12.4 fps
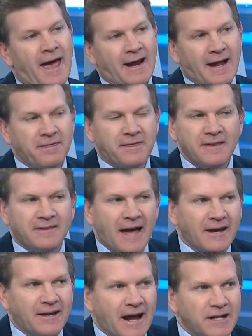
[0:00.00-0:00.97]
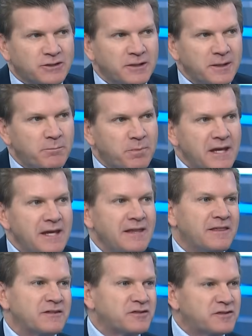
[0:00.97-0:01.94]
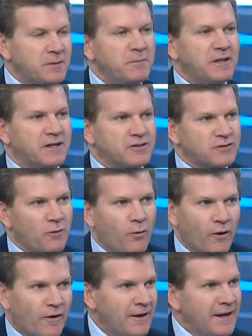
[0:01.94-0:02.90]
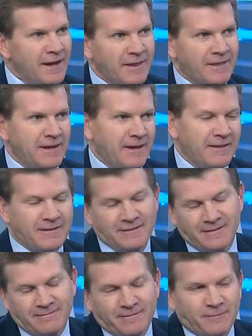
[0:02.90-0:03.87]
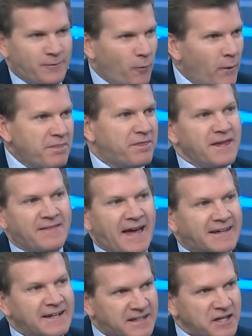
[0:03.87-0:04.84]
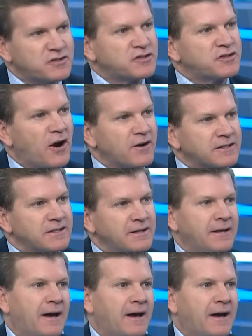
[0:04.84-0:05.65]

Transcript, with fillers: And I think that could actually be the stimulus or the, the one thing that can kickstart,